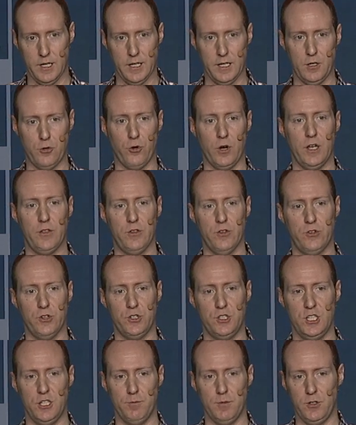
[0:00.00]
grant this
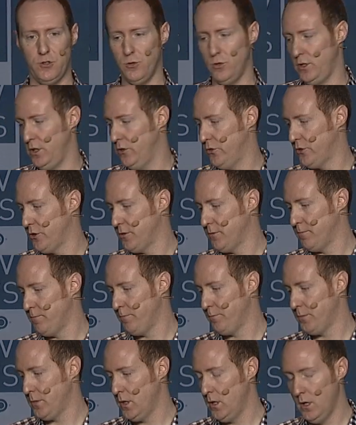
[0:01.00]
achievement to a user.
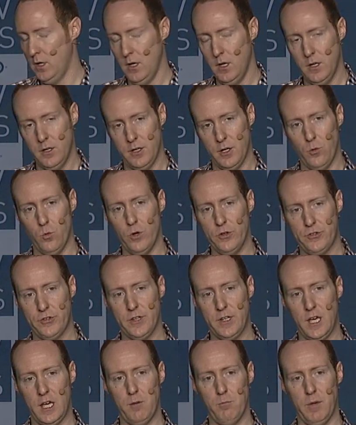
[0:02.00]
And once the
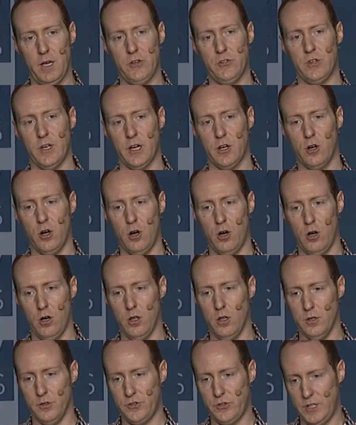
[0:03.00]
game makes that
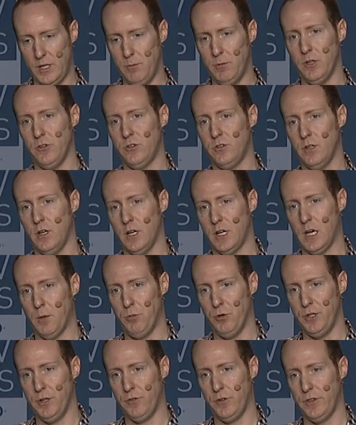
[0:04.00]
call, Steam does a
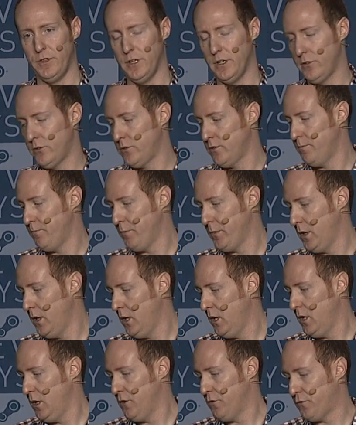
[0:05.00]
couple different things.
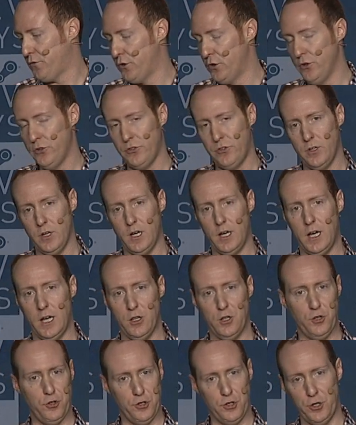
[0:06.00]
First, a
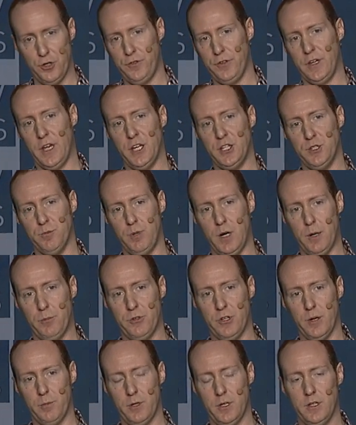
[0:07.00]
little notification
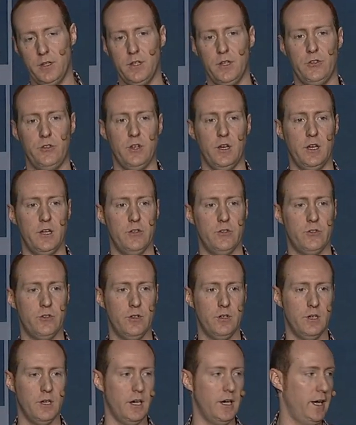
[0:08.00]
pops up that says,
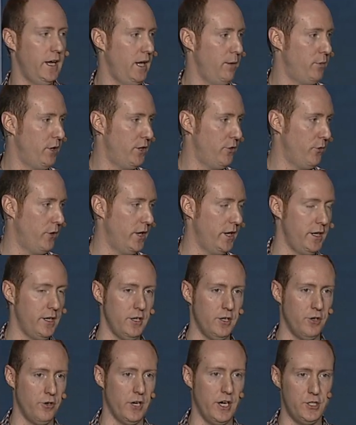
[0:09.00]
hey, by the way,
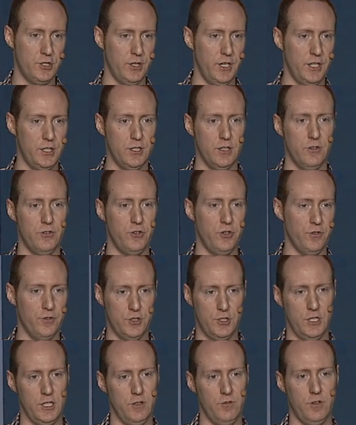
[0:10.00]
congratulations, you've
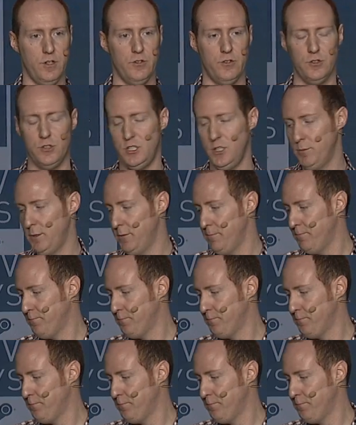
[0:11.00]
achieved this achievement.